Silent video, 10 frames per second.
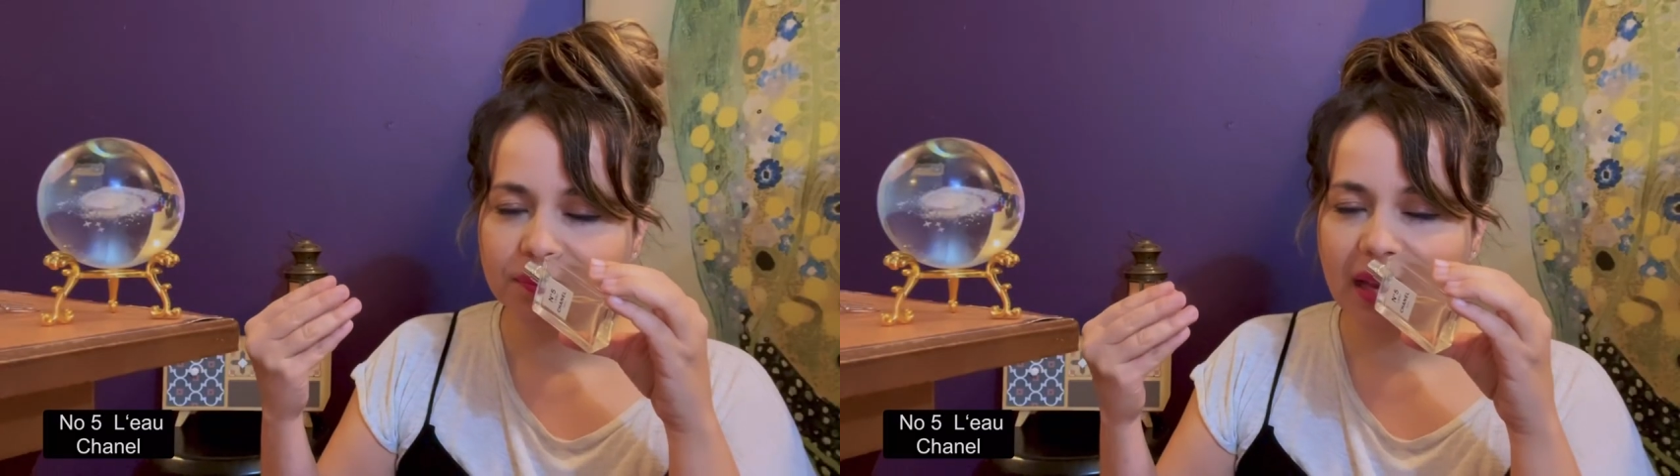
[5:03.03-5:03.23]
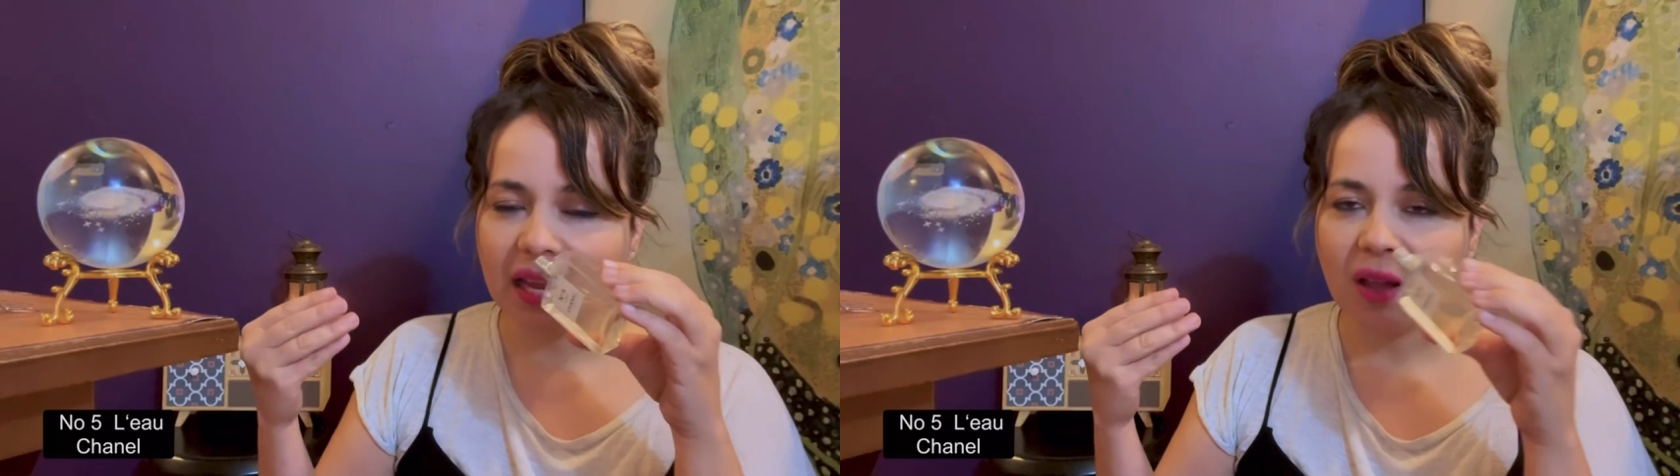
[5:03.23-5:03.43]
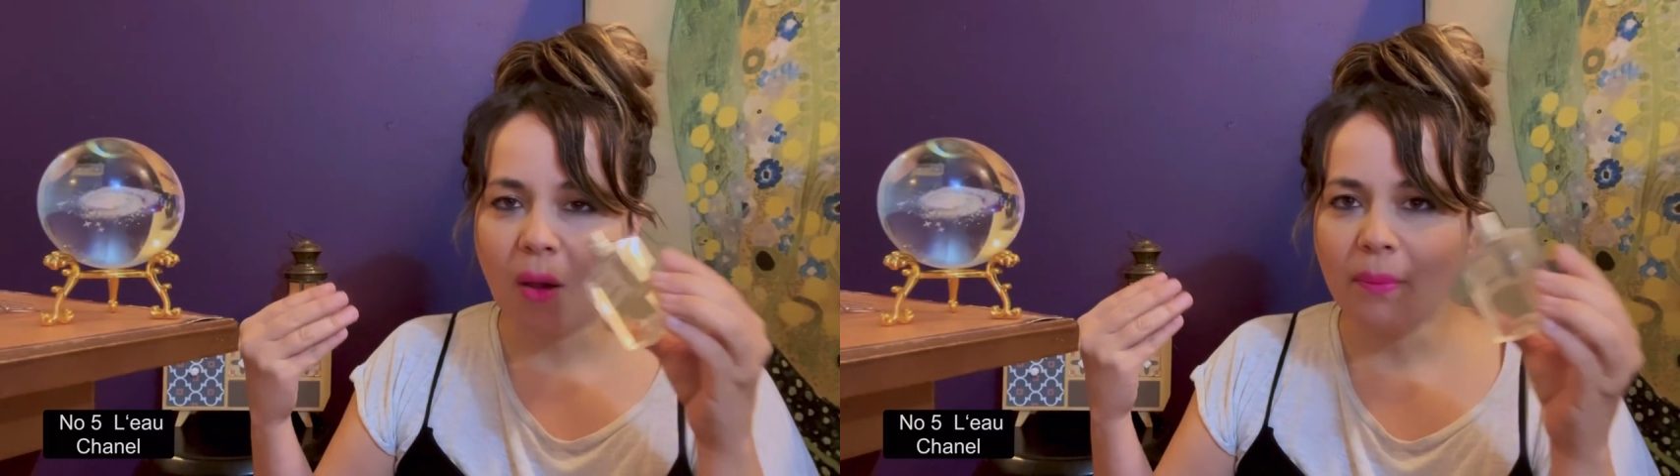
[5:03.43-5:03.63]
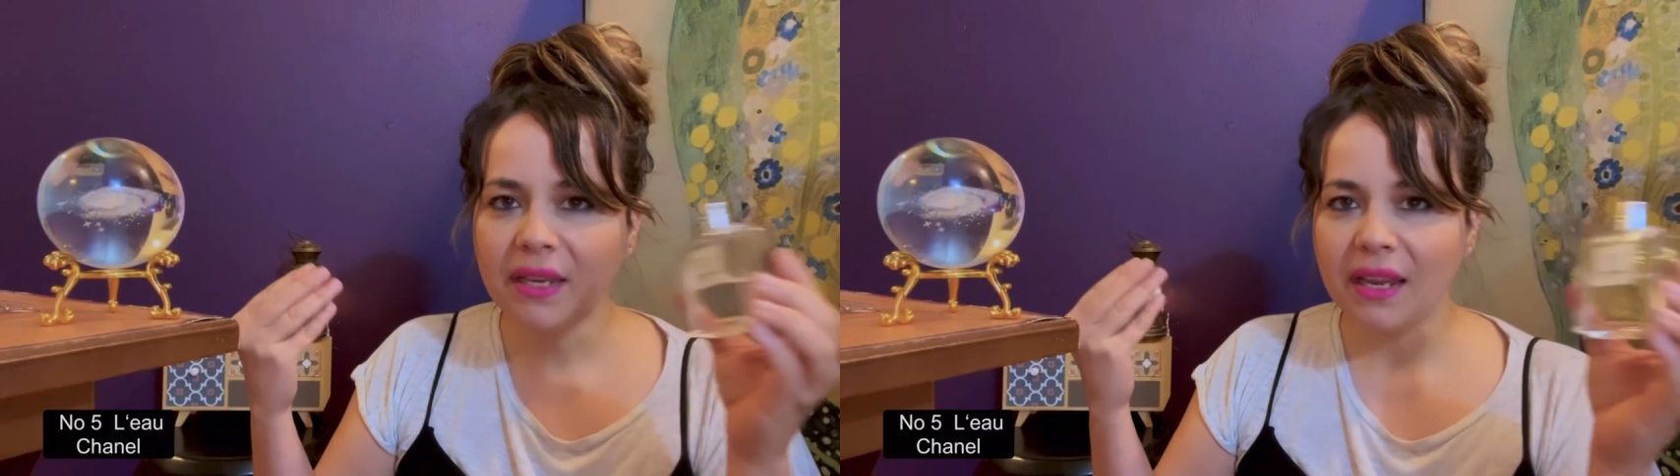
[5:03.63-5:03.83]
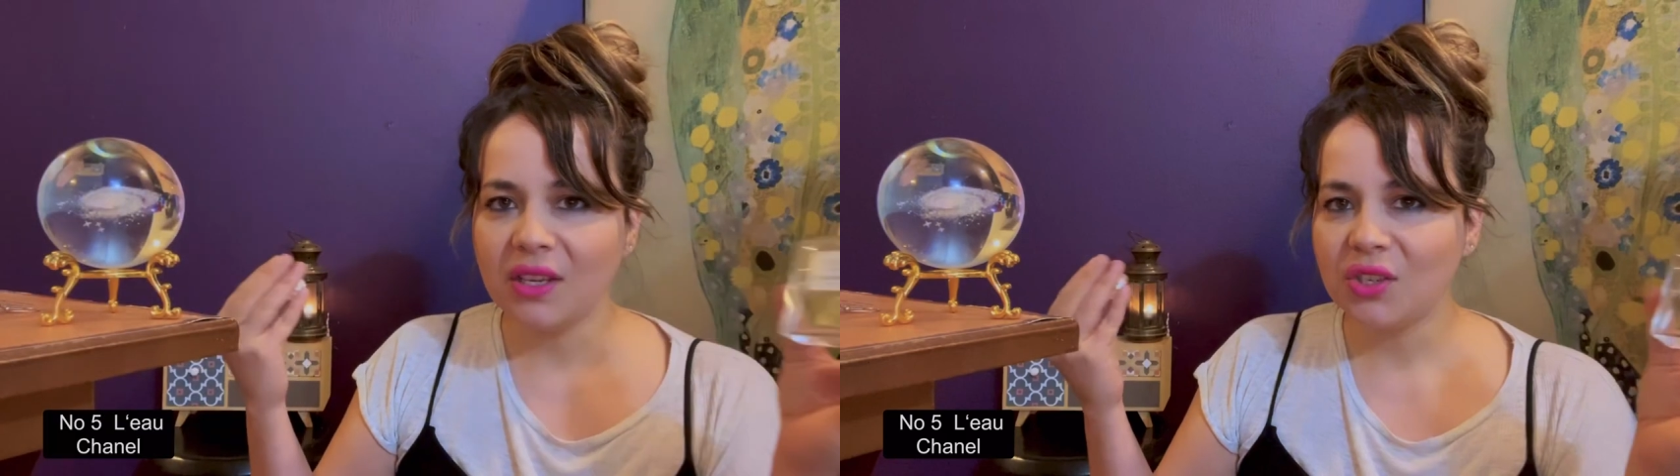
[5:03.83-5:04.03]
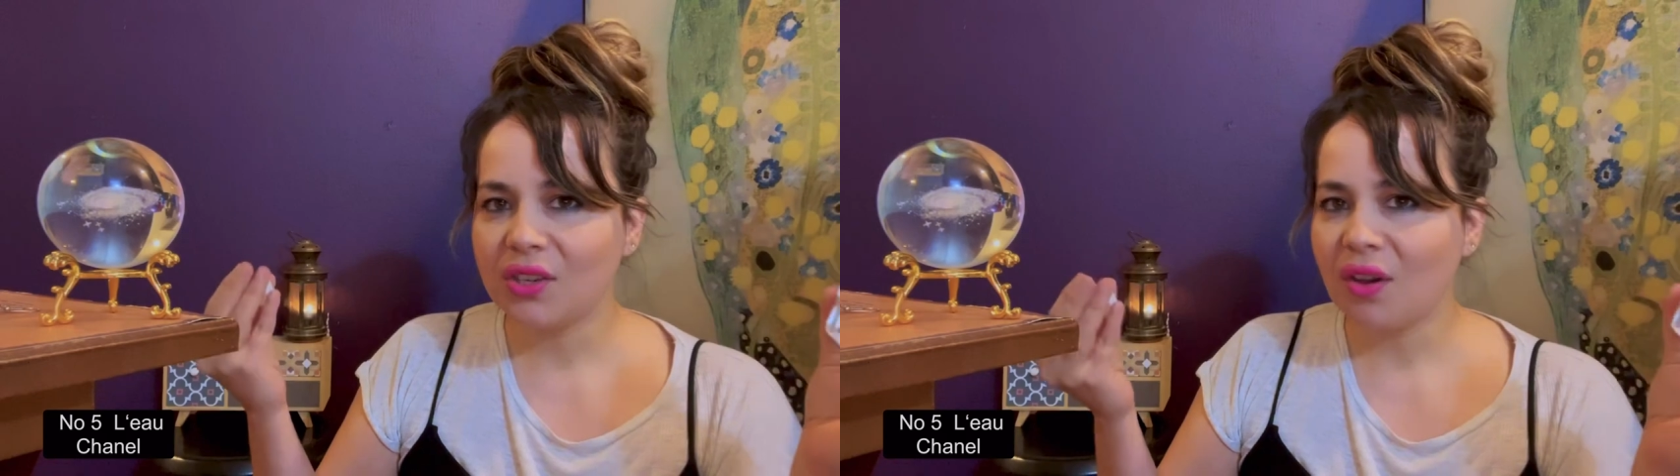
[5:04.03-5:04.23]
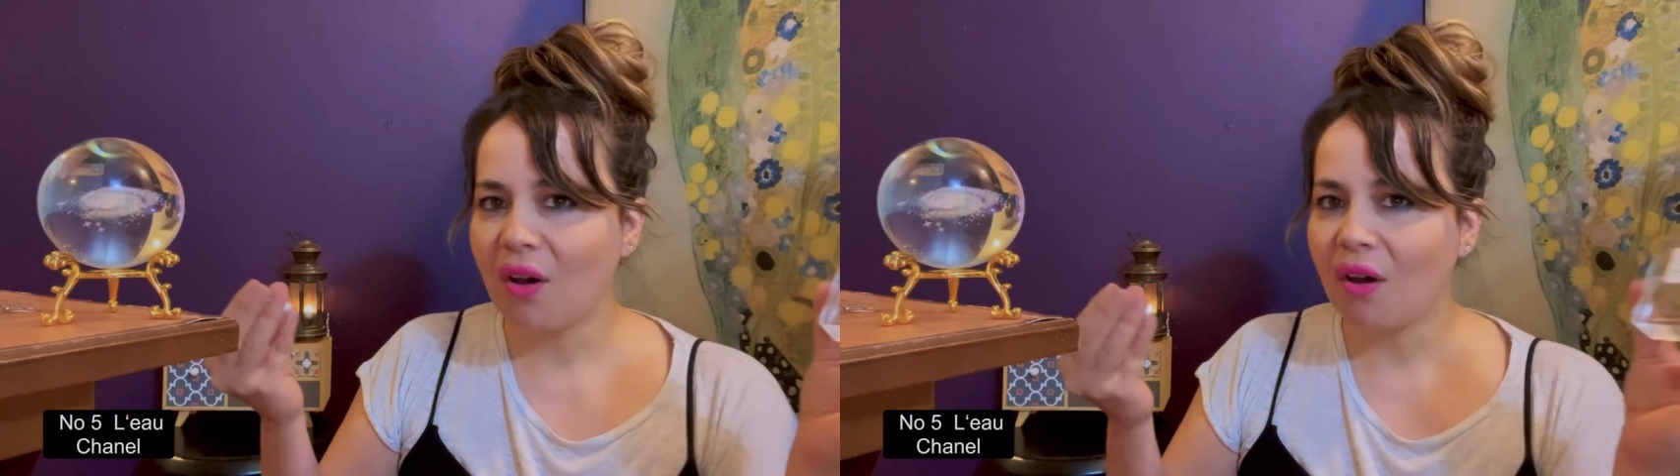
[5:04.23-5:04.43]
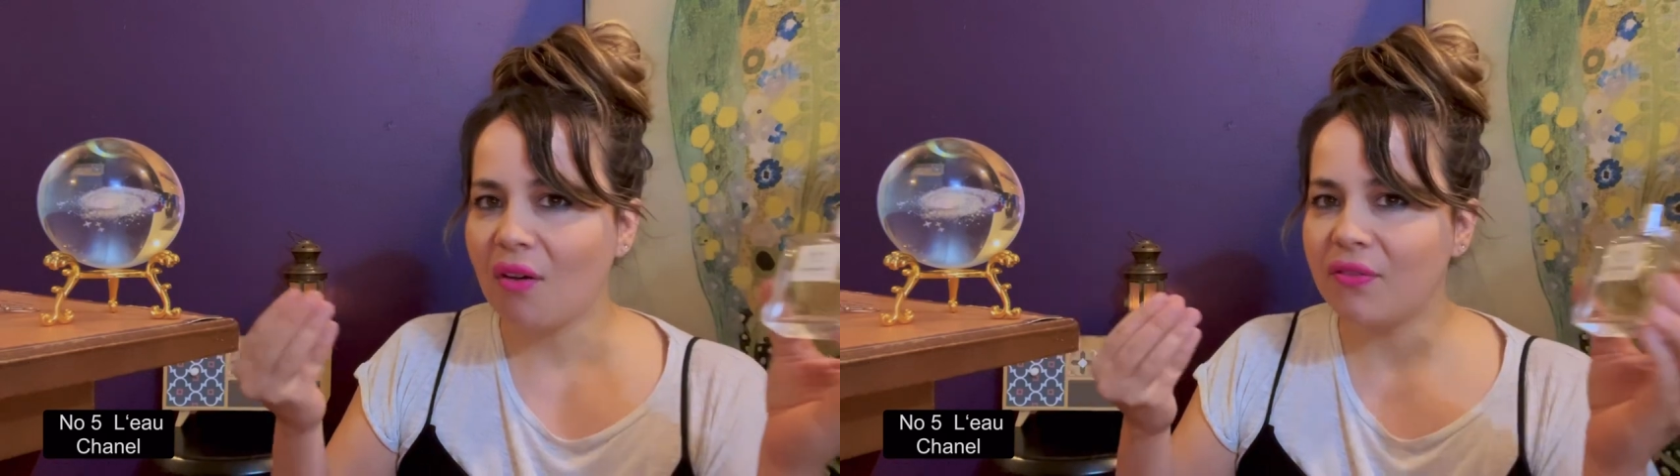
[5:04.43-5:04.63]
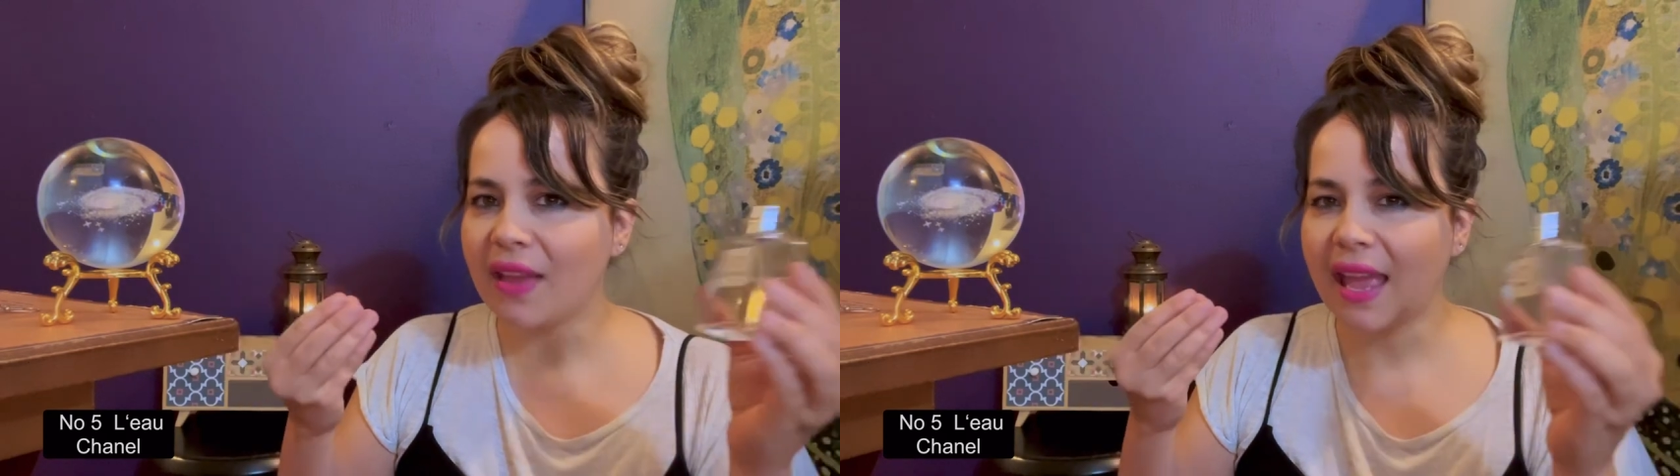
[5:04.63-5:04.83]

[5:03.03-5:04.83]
a combination of